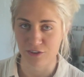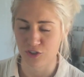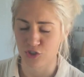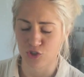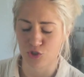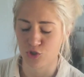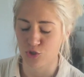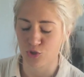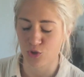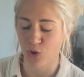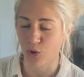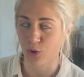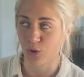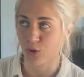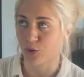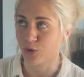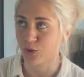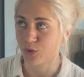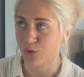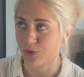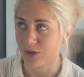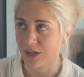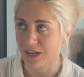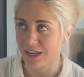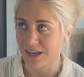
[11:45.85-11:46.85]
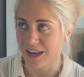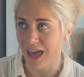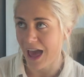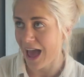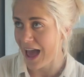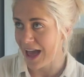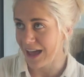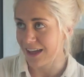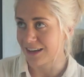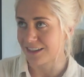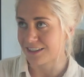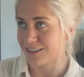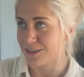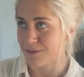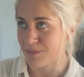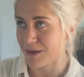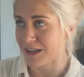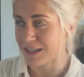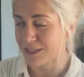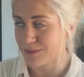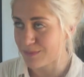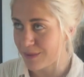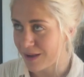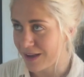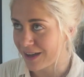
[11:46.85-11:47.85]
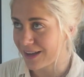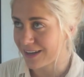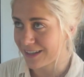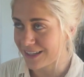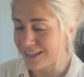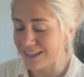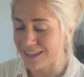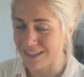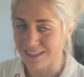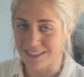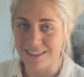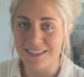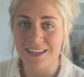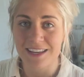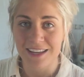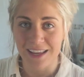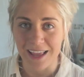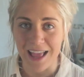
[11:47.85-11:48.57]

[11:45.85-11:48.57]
It's so good, and the best part is